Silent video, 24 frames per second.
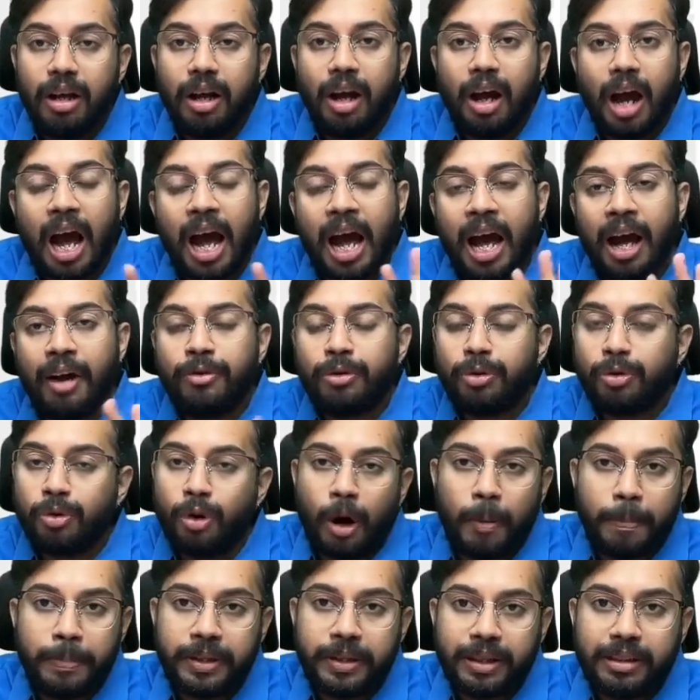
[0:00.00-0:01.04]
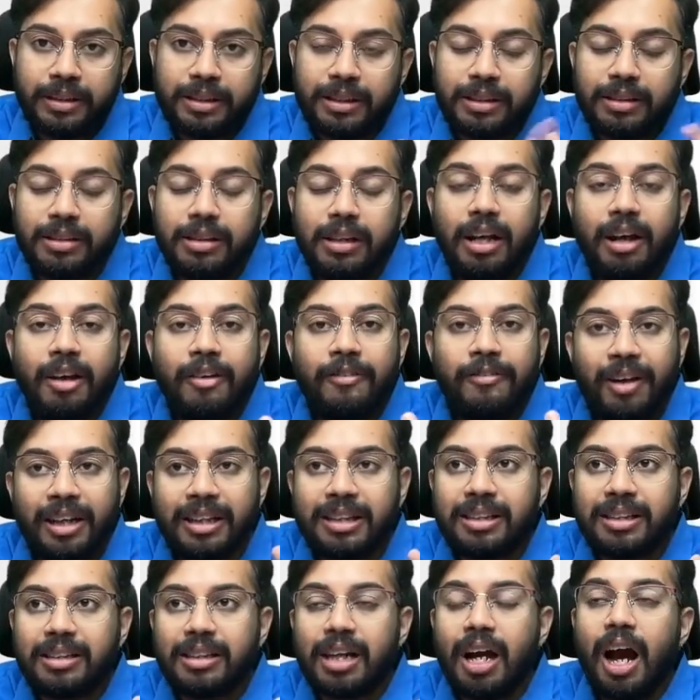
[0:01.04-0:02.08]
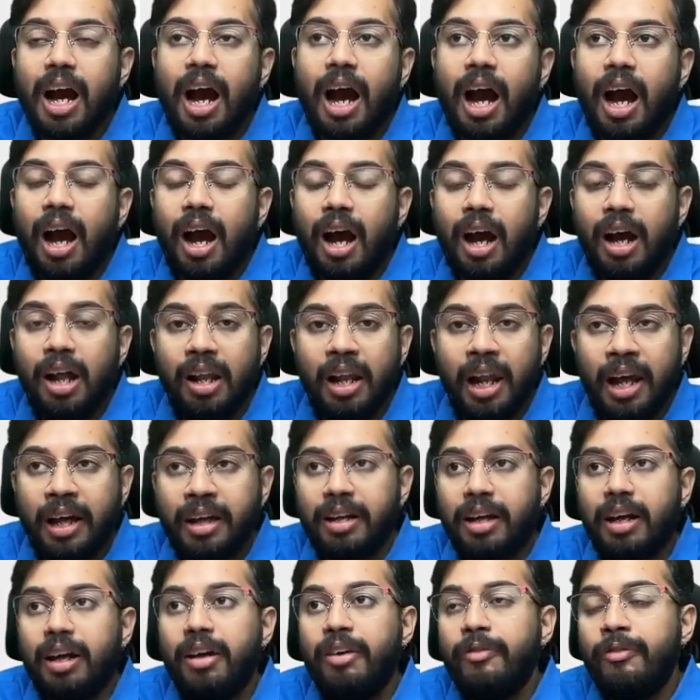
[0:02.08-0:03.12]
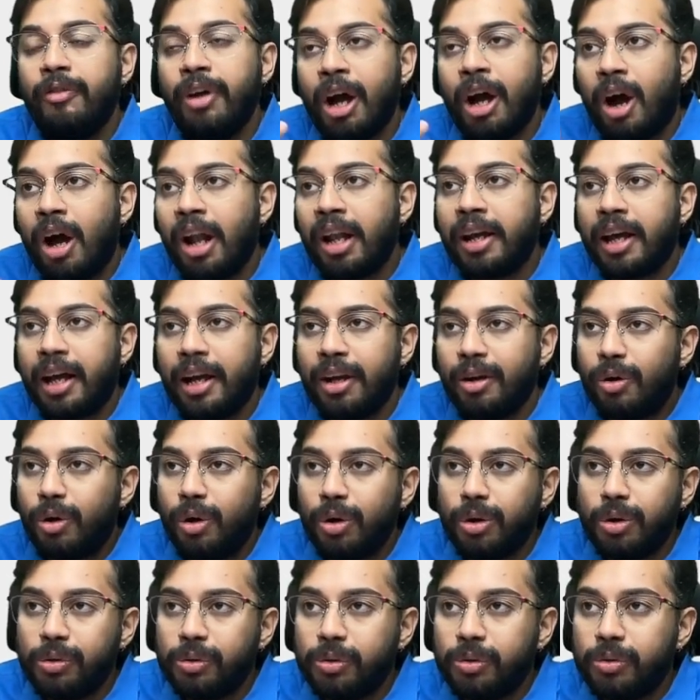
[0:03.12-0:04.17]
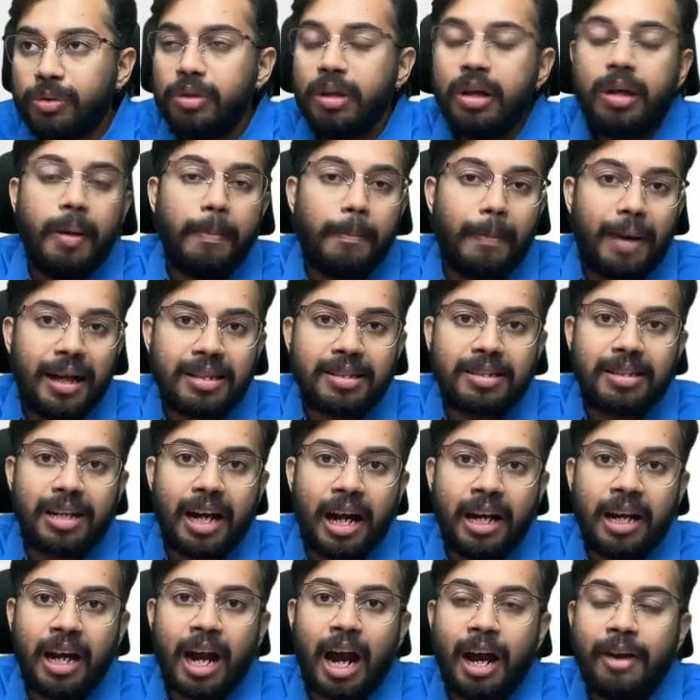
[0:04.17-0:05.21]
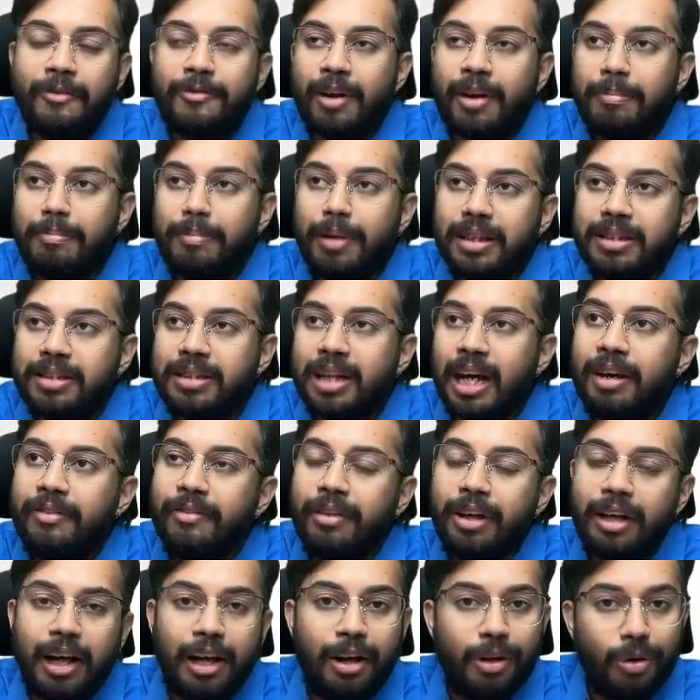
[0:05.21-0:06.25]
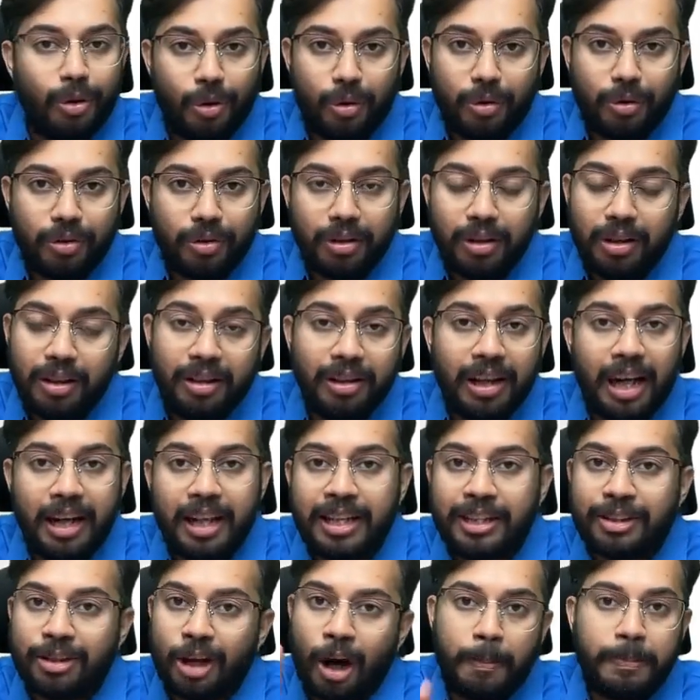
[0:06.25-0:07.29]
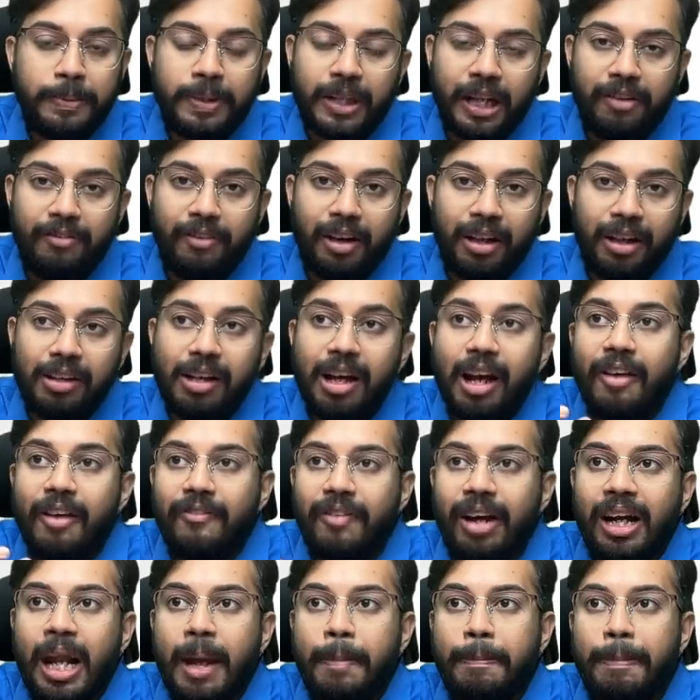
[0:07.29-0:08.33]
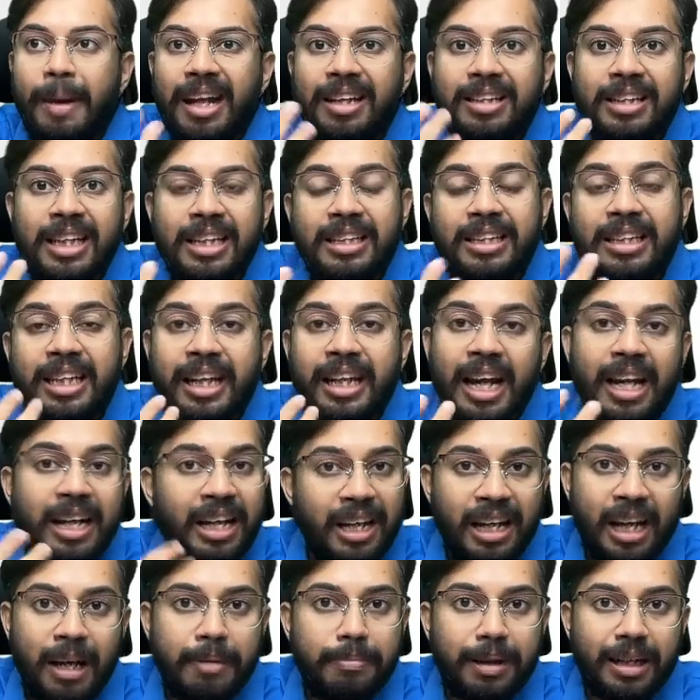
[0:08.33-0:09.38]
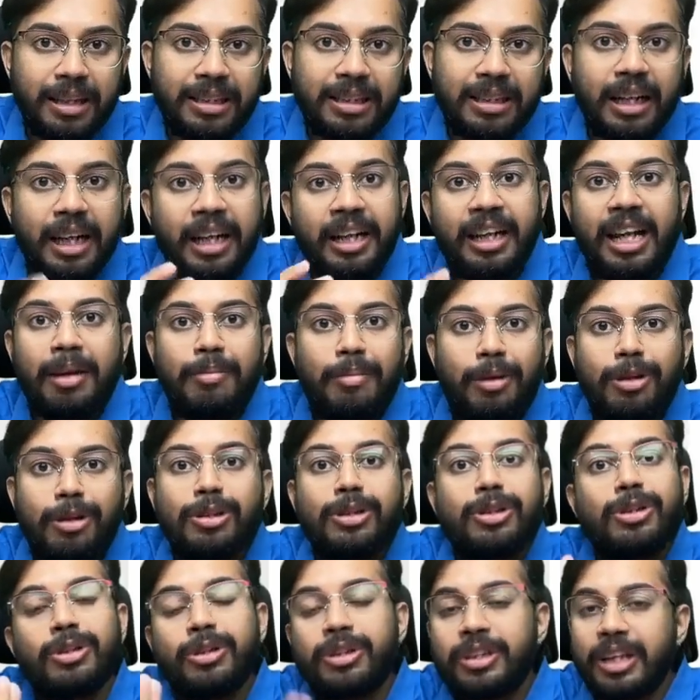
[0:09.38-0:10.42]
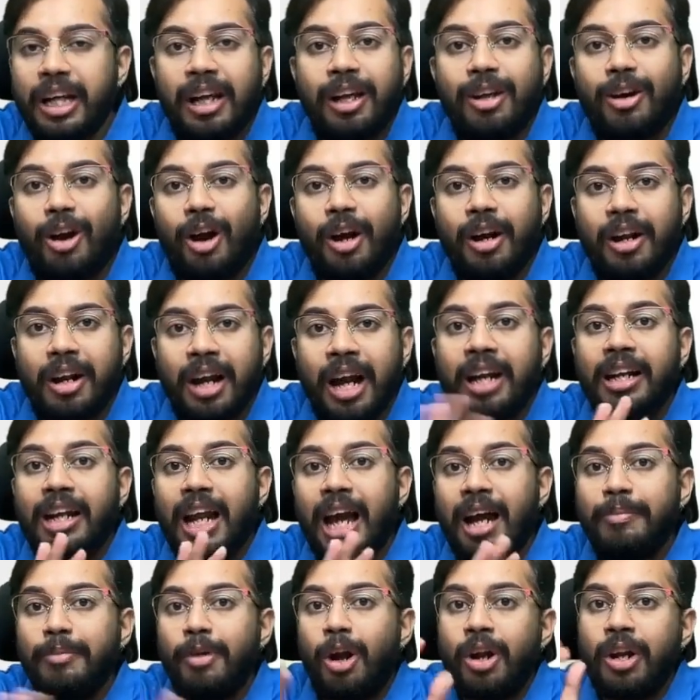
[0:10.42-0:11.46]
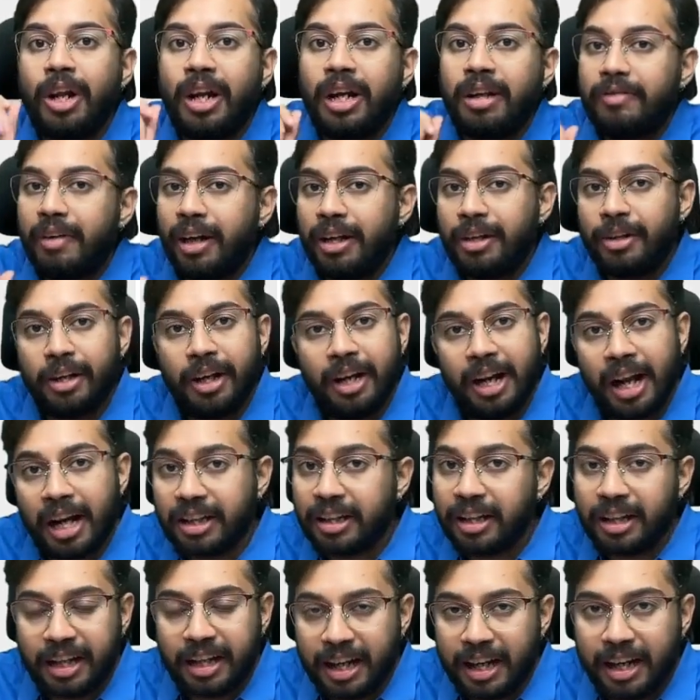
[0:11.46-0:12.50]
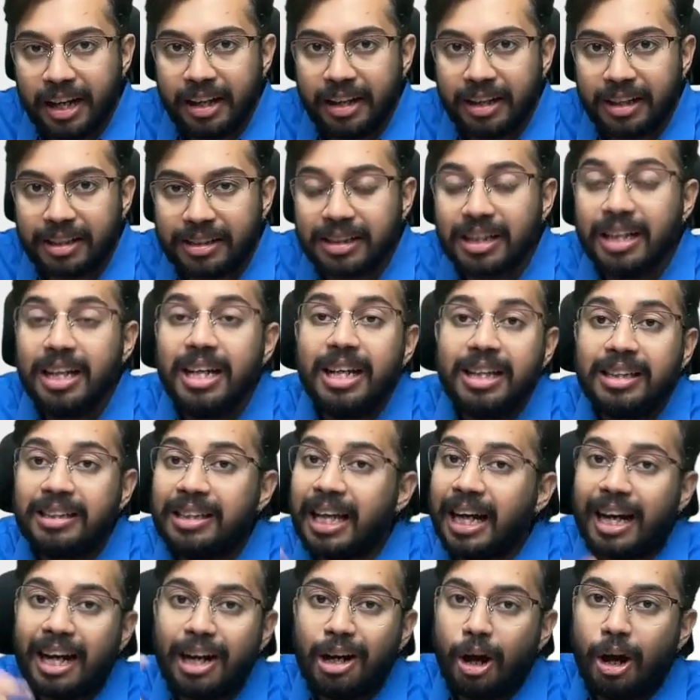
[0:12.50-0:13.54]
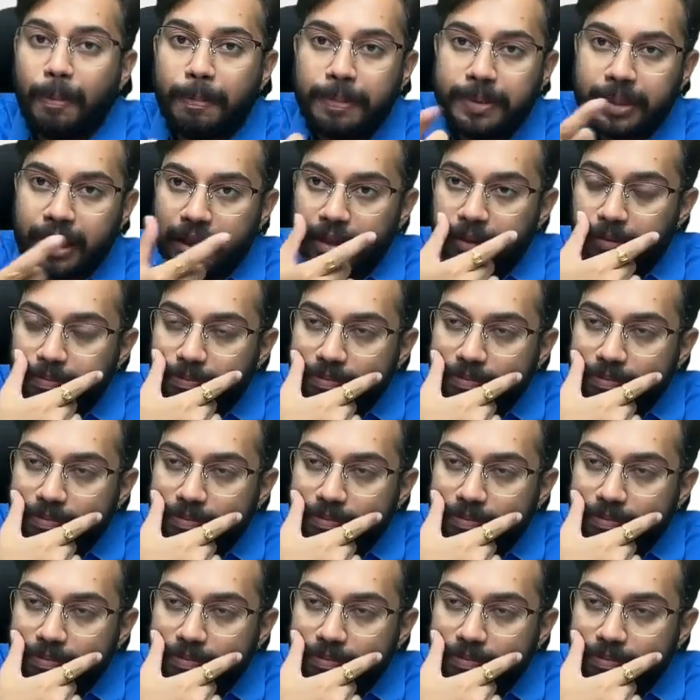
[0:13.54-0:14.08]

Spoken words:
I have two options. First, like we all can go to bus stand and from bus stand we can go. That is option 1. When I purchase ticket in a bus, it amounts to sale contract. I am not required to deduct TDS. Second option,